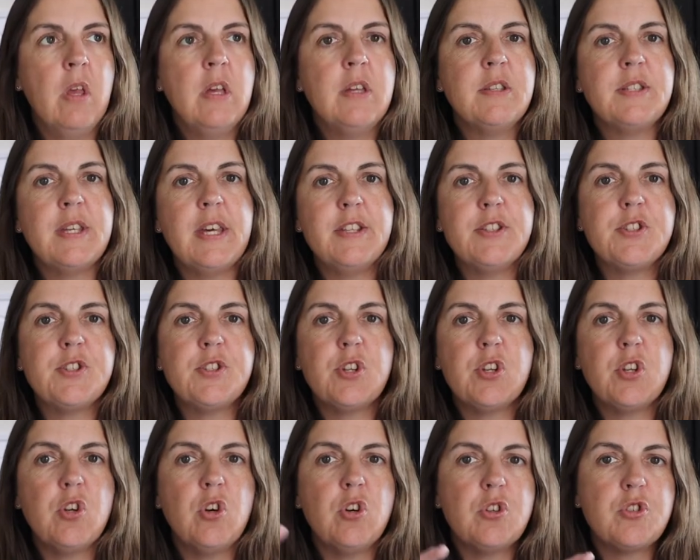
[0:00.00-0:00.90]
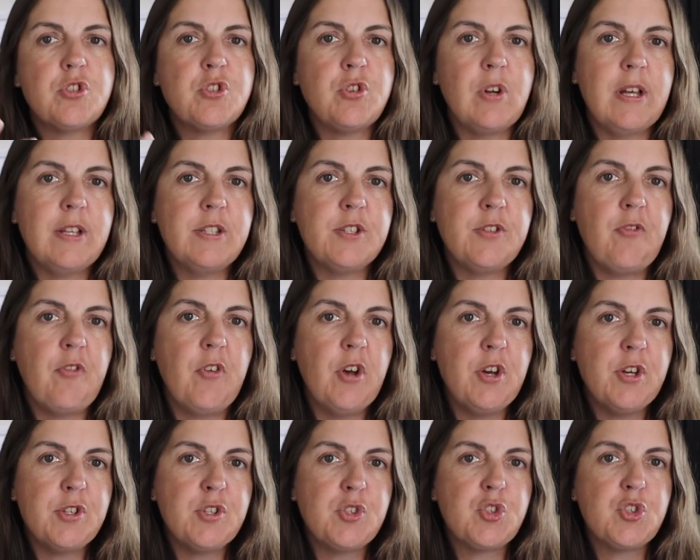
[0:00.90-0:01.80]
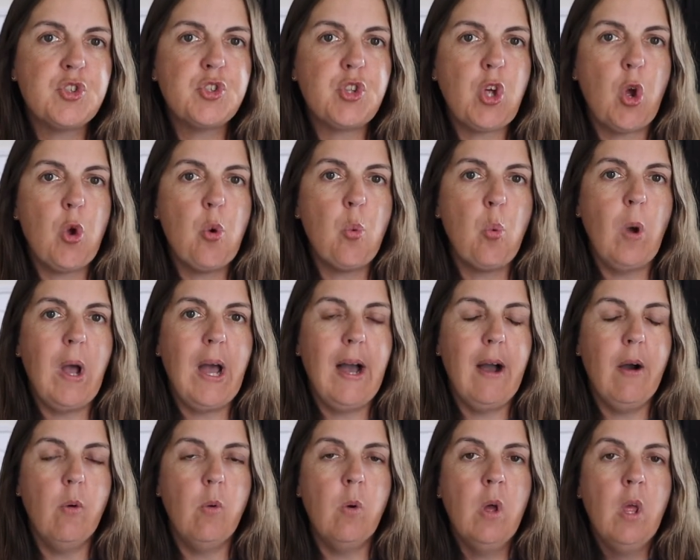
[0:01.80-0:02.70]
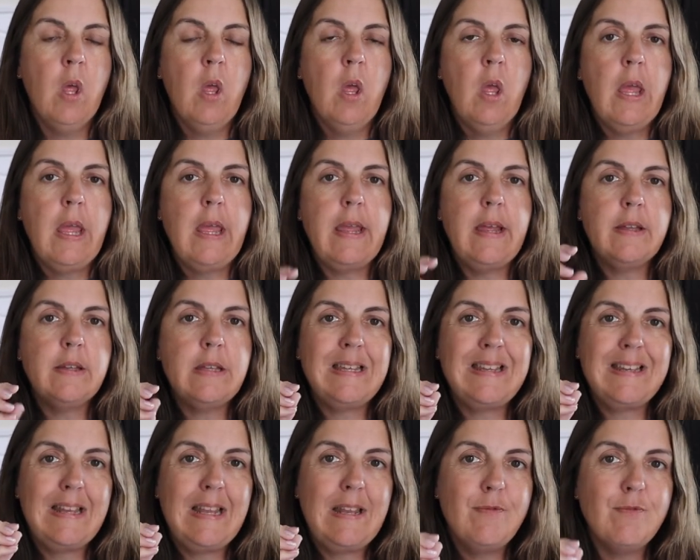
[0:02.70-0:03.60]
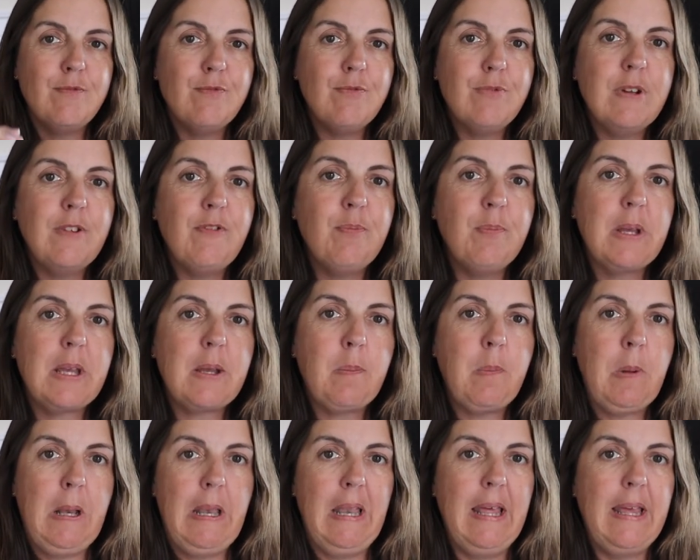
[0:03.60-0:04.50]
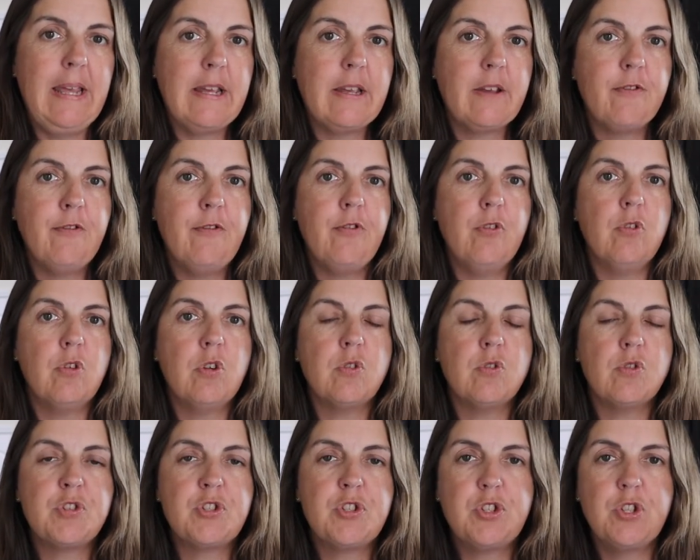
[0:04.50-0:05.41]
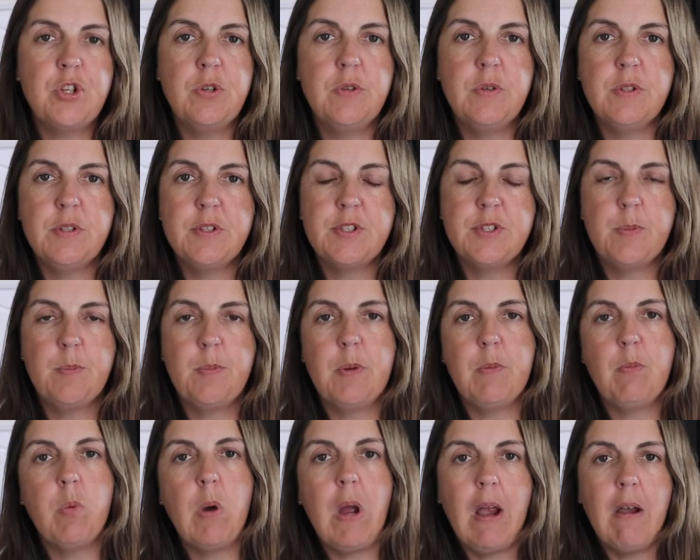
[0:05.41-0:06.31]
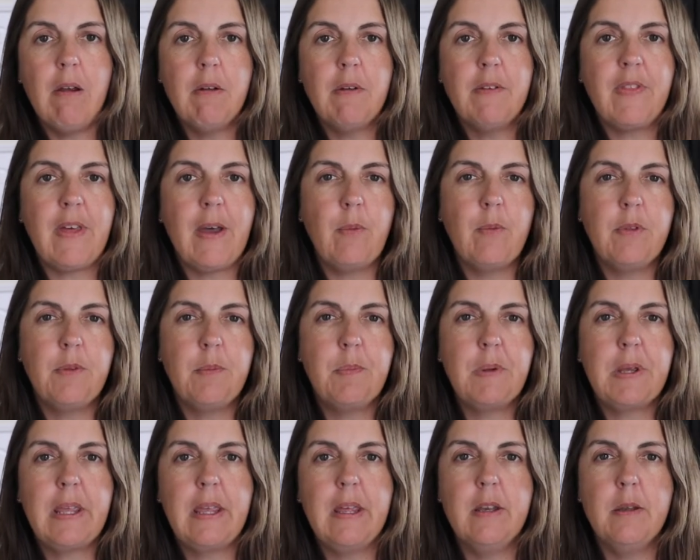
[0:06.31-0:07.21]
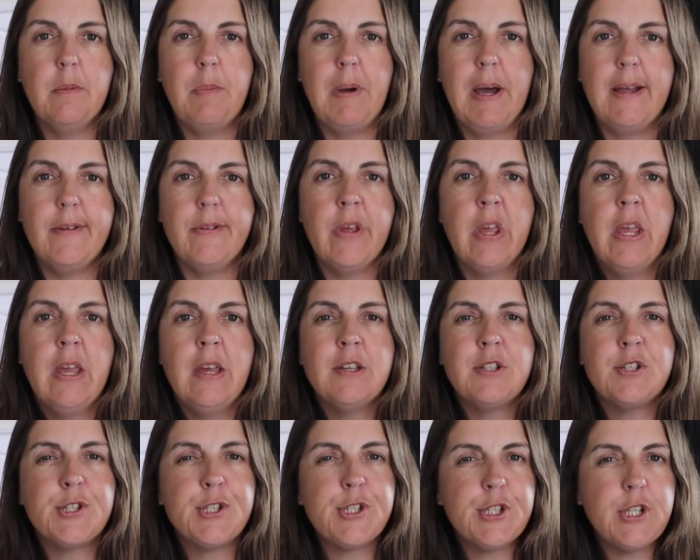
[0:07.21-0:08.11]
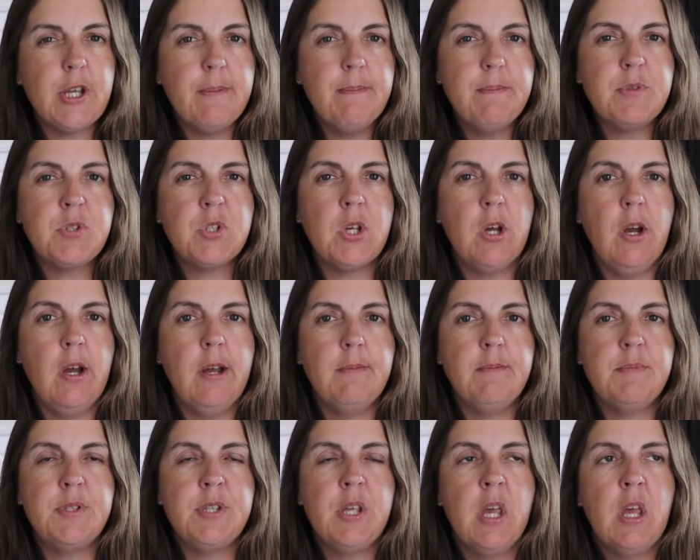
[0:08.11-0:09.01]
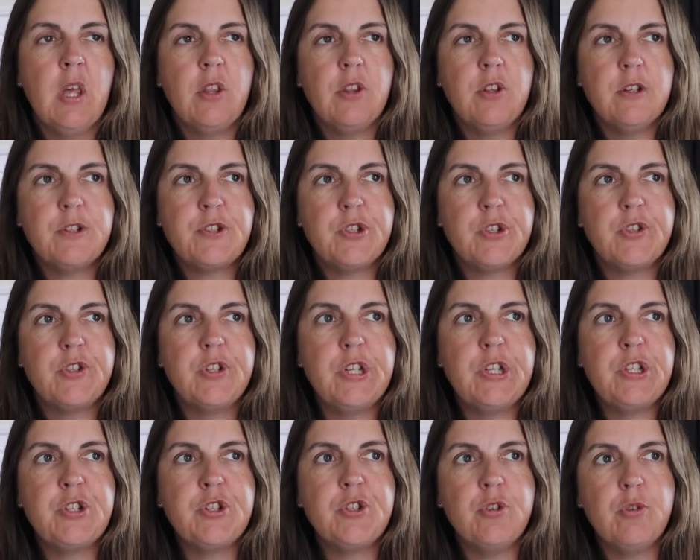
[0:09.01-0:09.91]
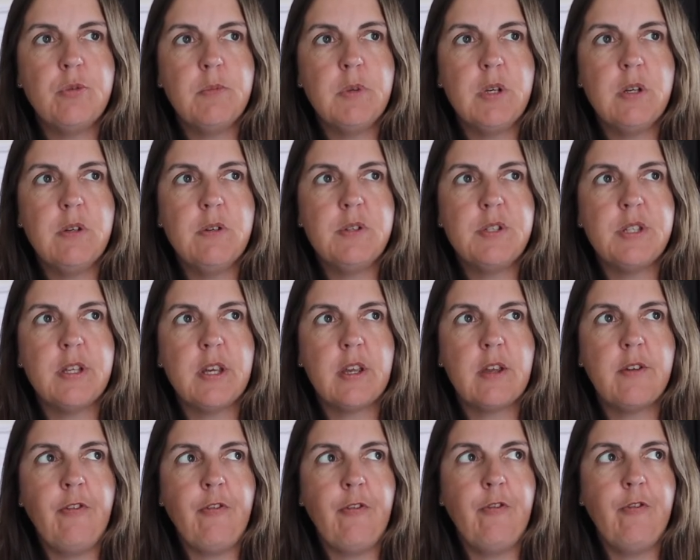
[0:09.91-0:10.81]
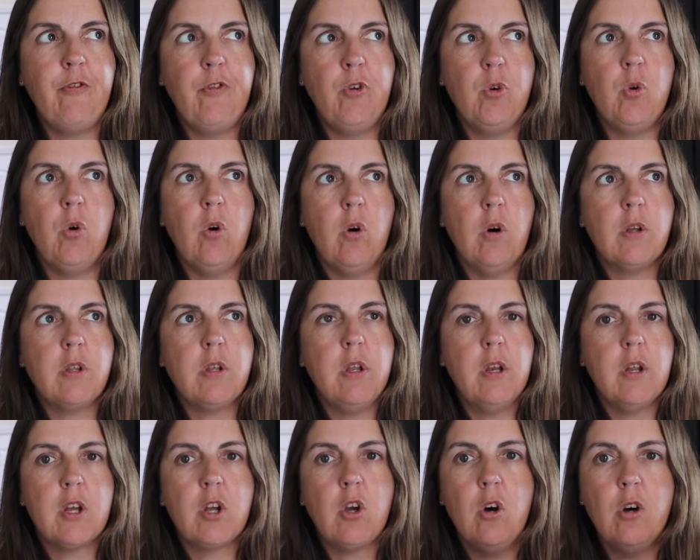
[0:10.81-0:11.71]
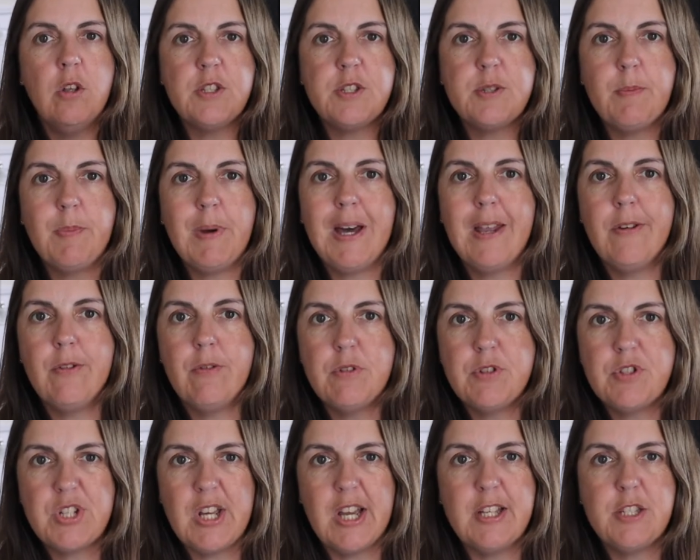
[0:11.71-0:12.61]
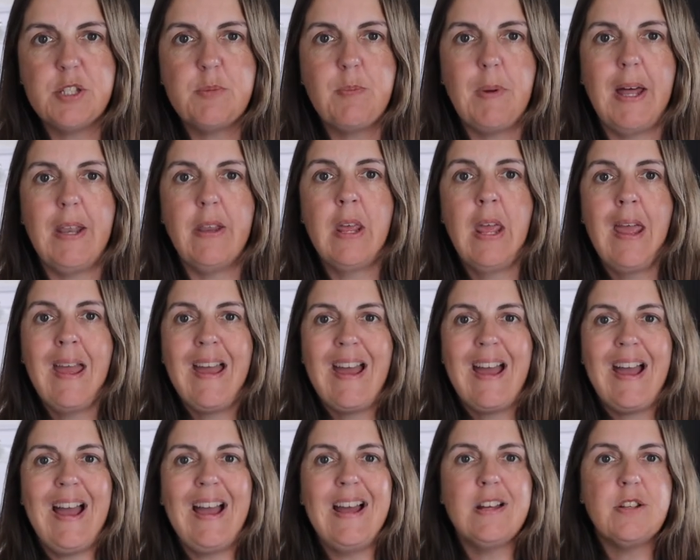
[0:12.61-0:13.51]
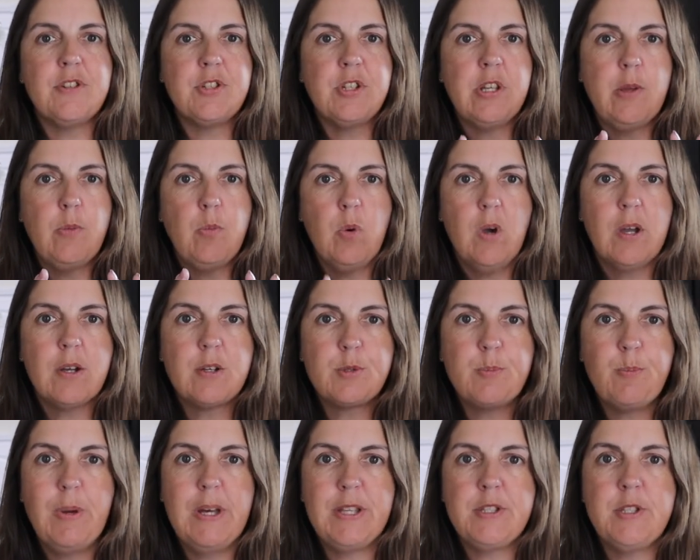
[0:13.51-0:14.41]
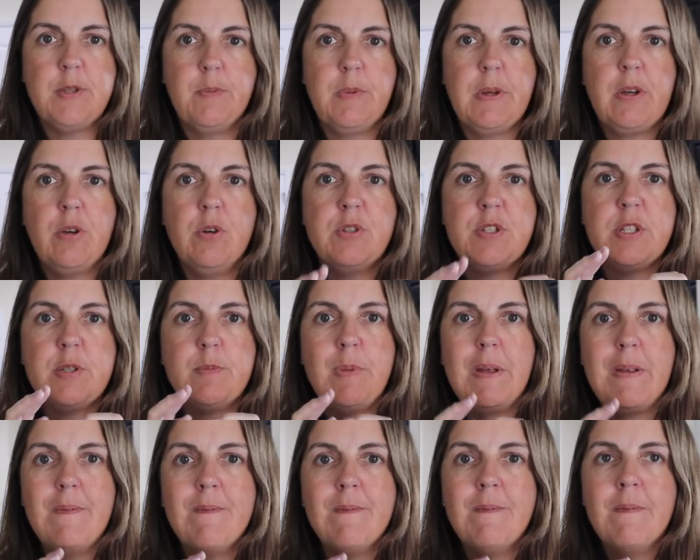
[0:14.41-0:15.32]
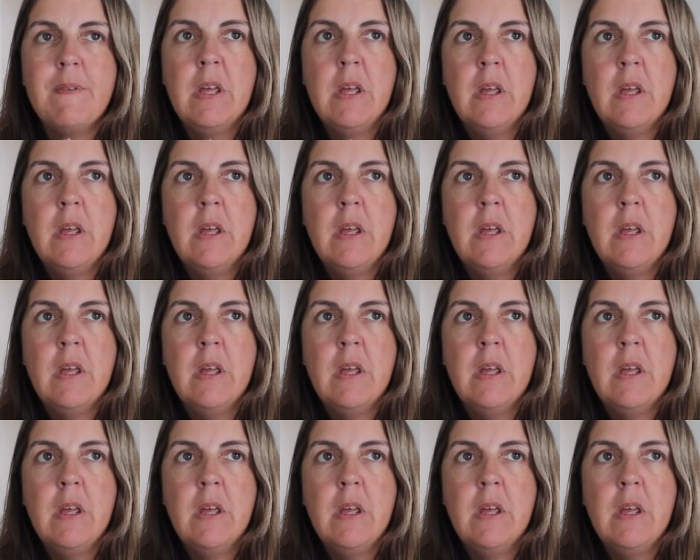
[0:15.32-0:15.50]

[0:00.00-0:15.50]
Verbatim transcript: tends to not transfer so well in rhythmic playing for your students. So beware of that with a beginner band. Sometimes the traditional music for, you know, concert band or a jazz band actually works better because it's been